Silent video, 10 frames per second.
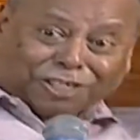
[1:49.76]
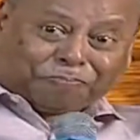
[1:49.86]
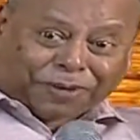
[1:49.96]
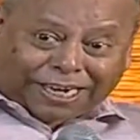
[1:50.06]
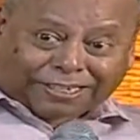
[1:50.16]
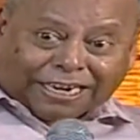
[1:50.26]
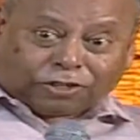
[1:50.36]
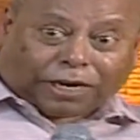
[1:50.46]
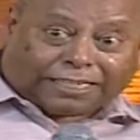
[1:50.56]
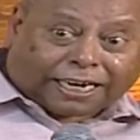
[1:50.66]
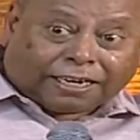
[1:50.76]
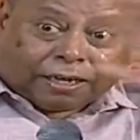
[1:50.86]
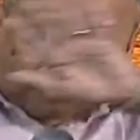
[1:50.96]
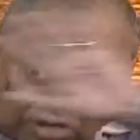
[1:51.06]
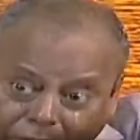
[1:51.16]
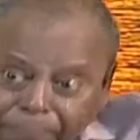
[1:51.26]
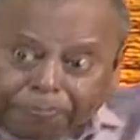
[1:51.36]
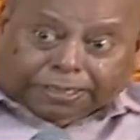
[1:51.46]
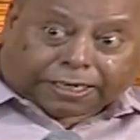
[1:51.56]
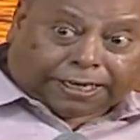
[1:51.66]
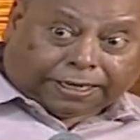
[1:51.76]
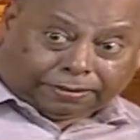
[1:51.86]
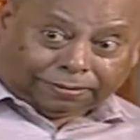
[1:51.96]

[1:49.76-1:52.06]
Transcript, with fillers: to preach. So he said, not compulsory.